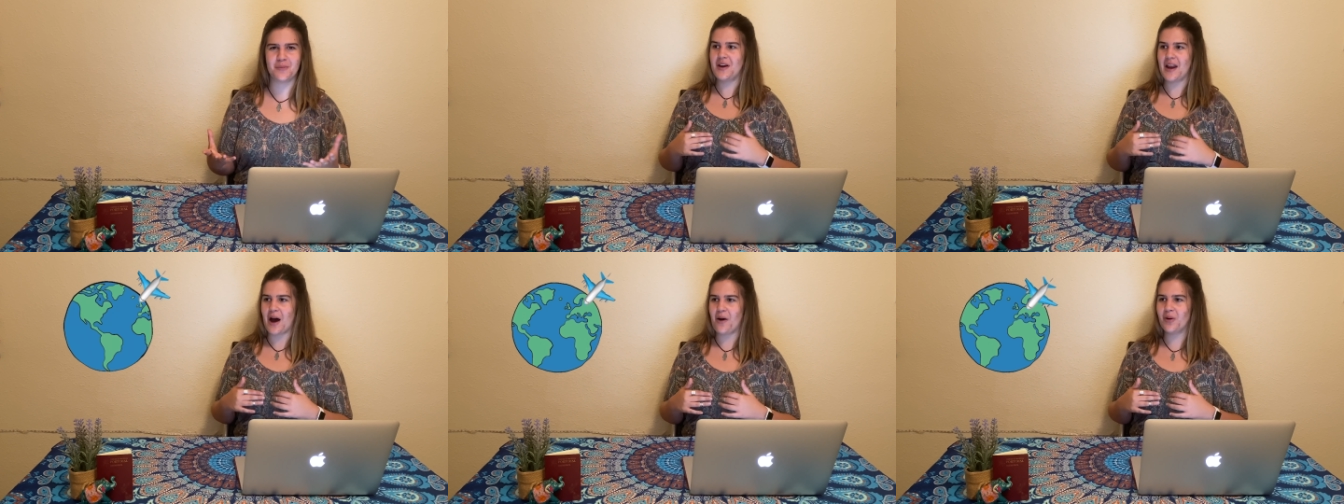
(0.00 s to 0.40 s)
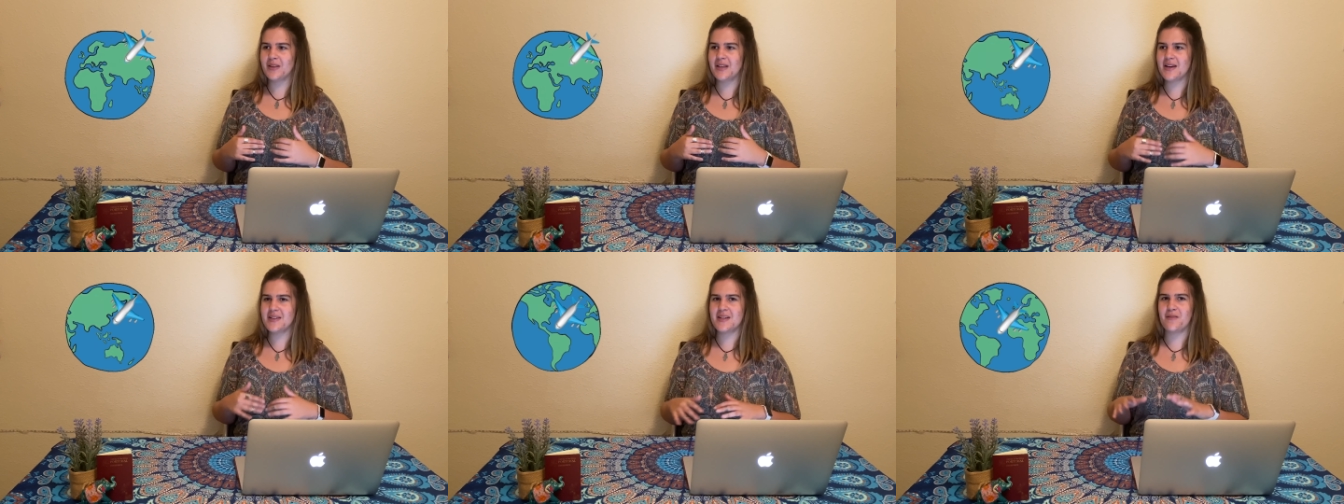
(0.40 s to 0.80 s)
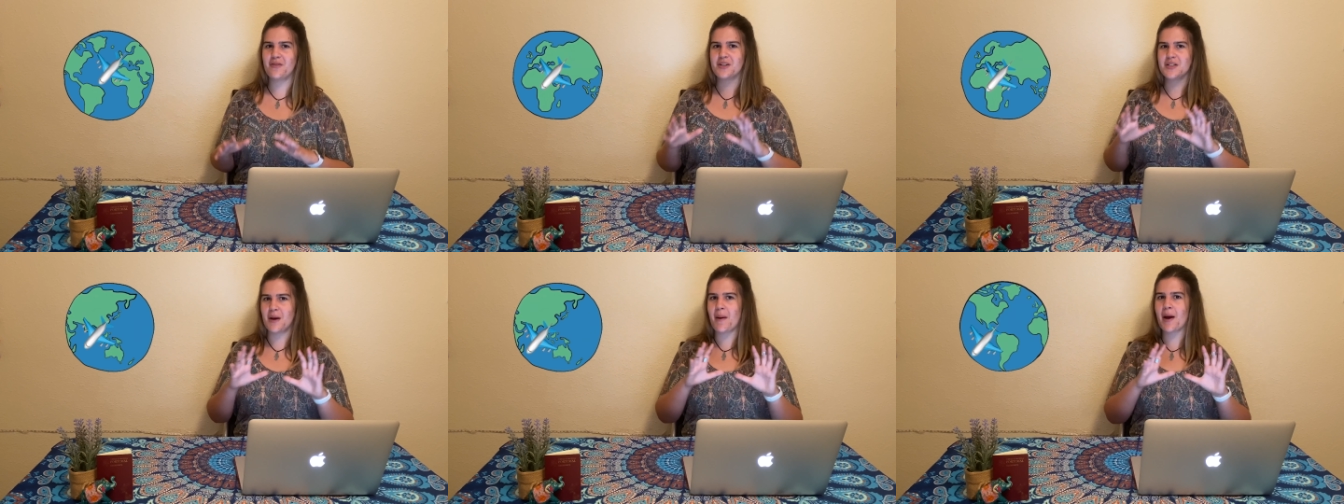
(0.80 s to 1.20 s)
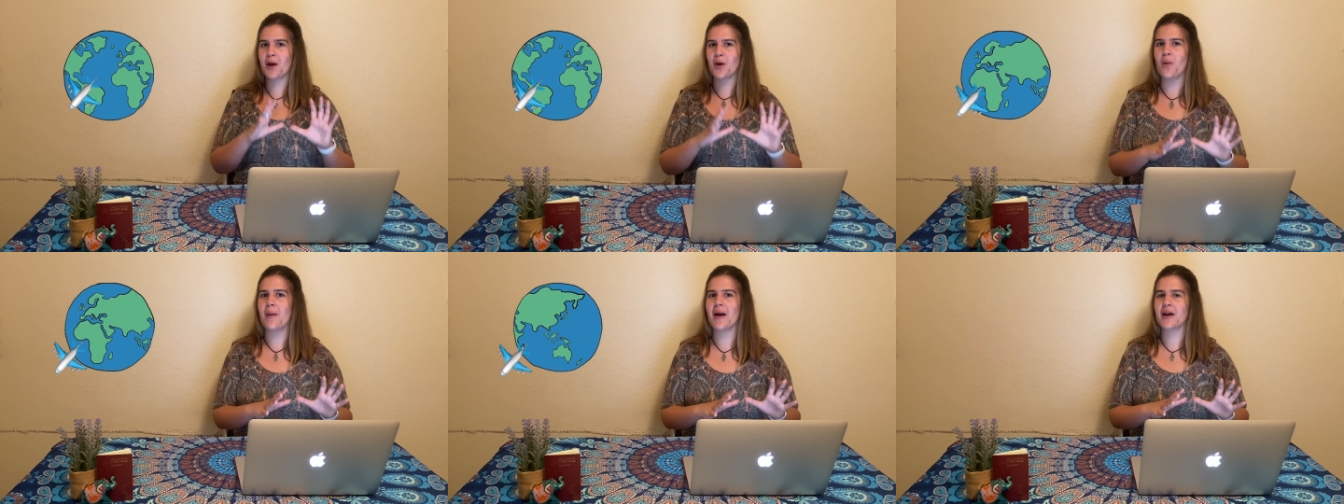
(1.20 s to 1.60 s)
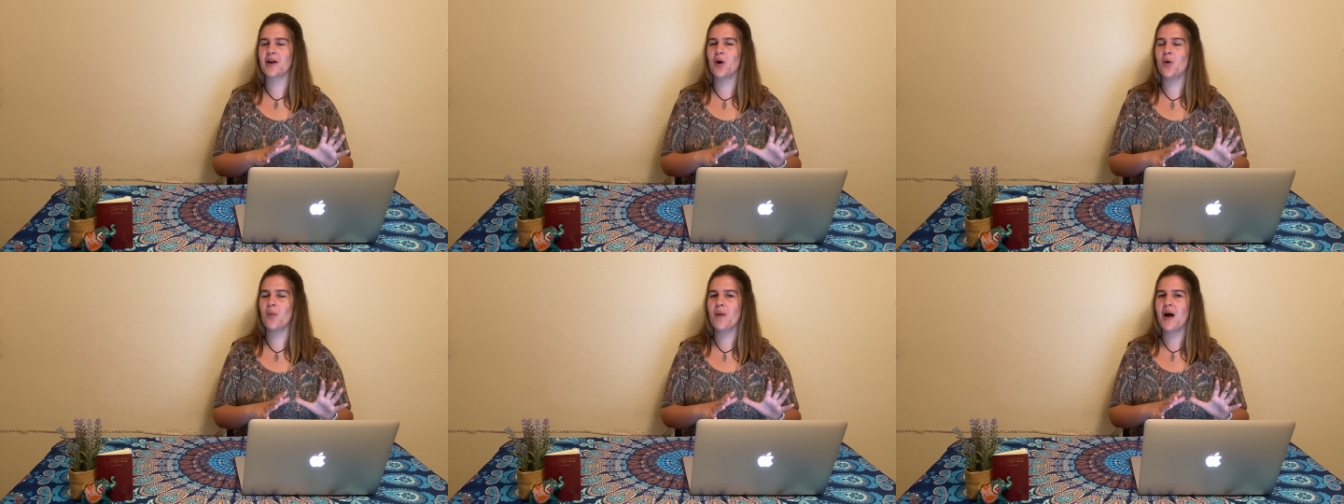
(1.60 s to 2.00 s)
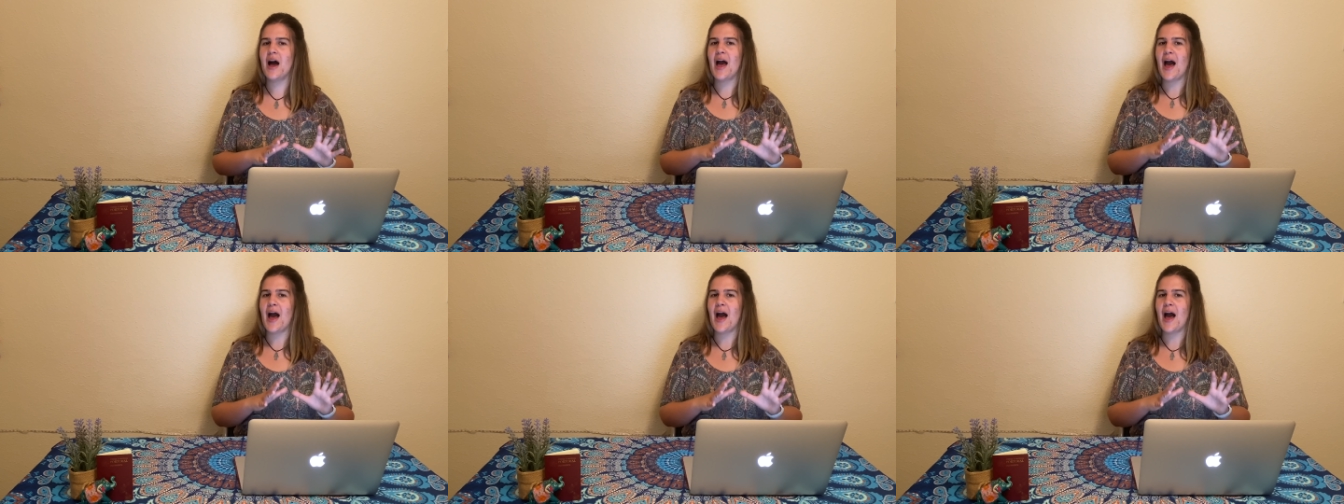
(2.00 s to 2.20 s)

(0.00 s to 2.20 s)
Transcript: Nowadays, every time I go back home,